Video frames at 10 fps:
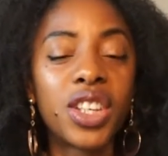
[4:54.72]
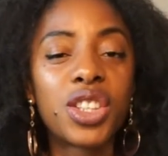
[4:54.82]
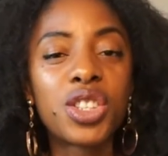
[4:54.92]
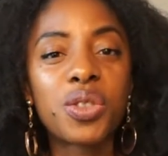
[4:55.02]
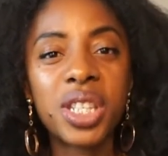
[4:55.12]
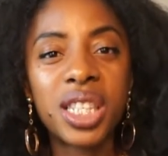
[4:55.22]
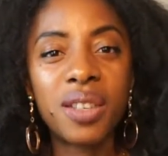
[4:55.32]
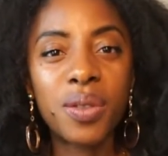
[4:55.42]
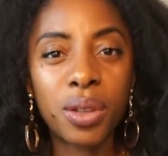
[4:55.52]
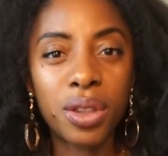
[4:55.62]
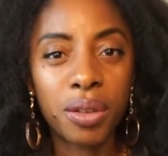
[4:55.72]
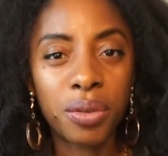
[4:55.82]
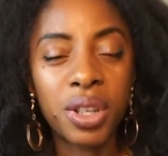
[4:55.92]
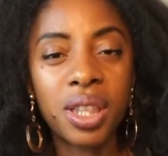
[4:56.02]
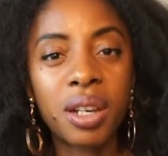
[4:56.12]
to receive the
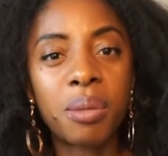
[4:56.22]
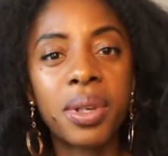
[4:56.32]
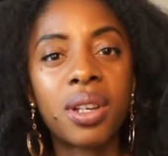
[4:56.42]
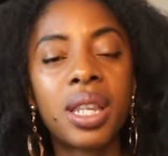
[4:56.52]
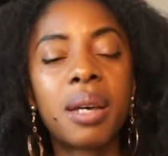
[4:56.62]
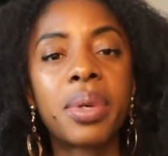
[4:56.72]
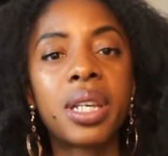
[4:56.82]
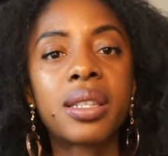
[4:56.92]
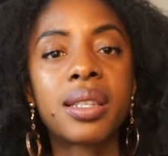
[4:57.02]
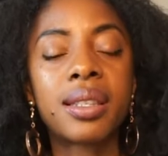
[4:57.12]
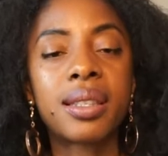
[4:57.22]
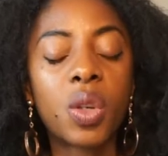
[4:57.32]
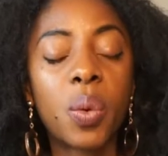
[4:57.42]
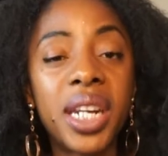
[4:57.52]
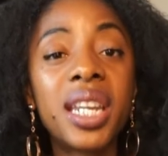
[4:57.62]
free therapy on that basis.
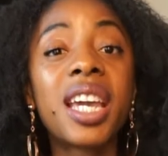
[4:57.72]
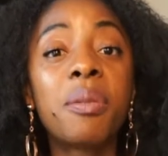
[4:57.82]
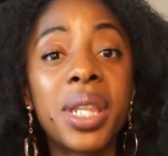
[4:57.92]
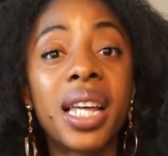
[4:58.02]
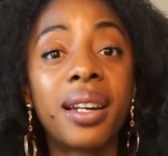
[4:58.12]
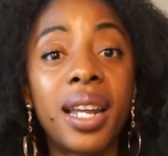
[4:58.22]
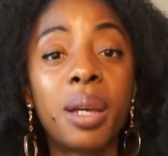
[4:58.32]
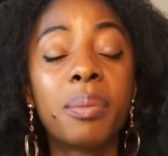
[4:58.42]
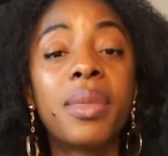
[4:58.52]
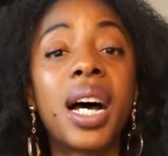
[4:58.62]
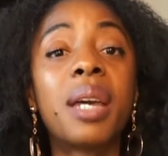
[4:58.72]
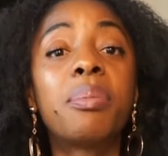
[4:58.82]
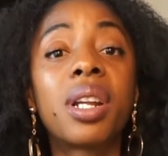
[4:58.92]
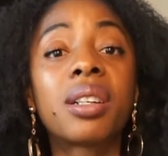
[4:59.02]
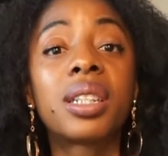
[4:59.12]
When he gave me that name, I
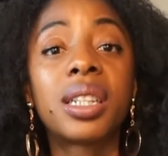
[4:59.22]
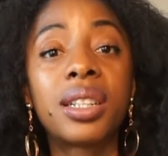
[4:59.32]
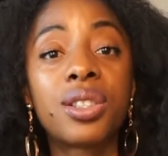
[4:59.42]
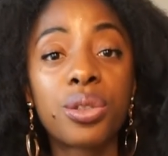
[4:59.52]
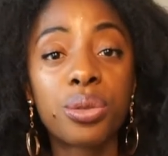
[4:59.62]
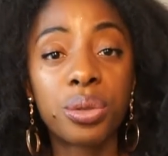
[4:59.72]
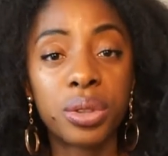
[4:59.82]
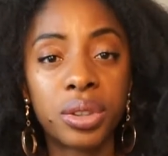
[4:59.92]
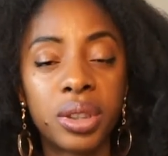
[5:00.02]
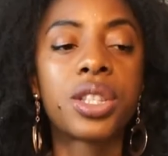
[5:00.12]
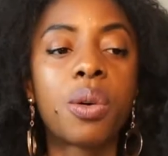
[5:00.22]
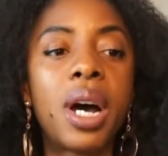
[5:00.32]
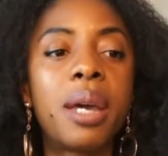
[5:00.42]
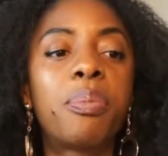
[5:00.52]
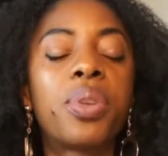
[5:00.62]
plugged it into Google. So
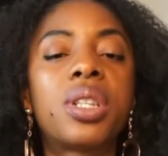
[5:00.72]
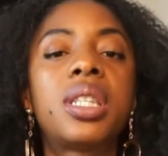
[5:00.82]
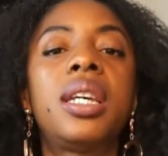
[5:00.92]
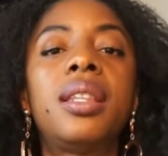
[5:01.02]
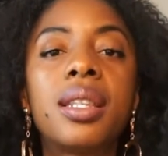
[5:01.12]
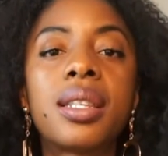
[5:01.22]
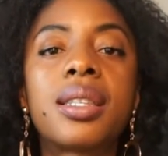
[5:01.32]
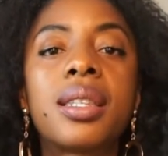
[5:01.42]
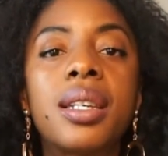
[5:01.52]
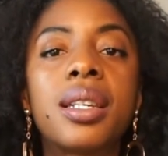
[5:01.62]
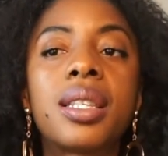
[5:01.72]
I put in the